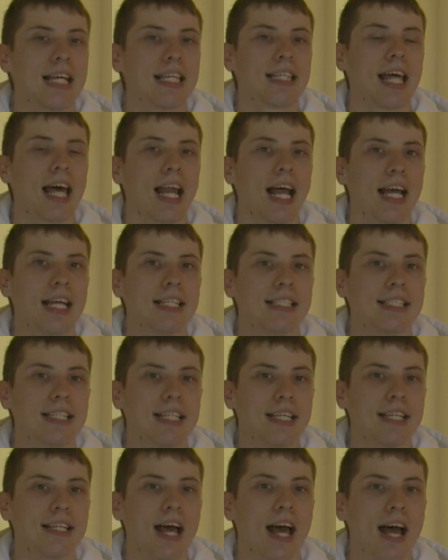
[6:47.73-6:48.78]
that I
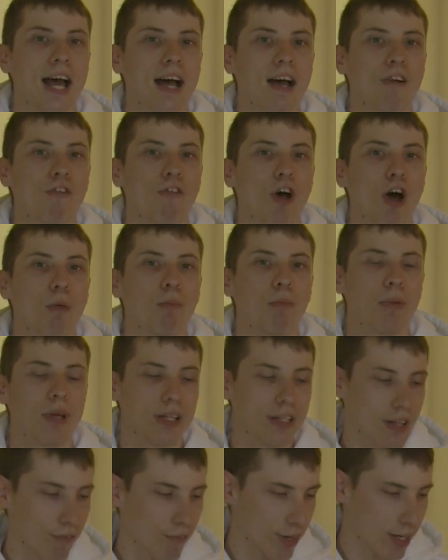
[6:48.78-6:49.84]
did have a
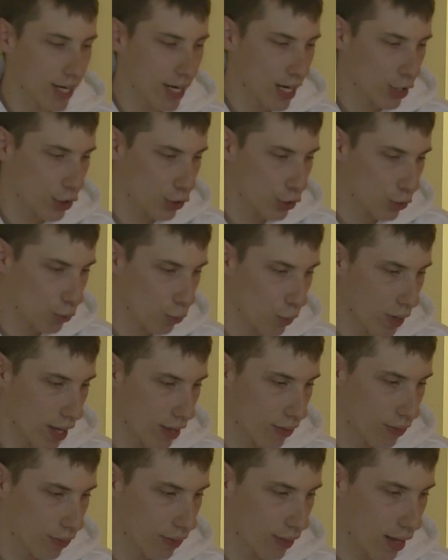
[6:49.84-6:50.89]
bit of an issue
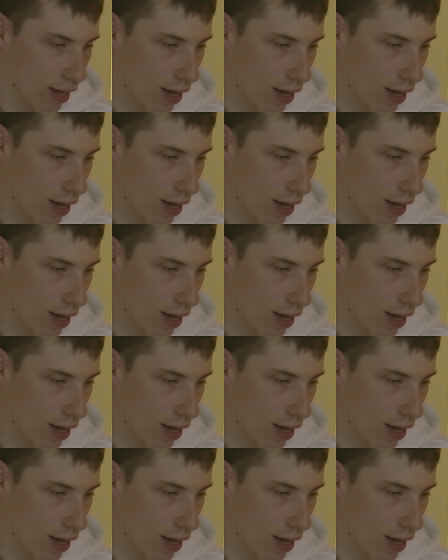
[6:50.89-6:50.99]
with.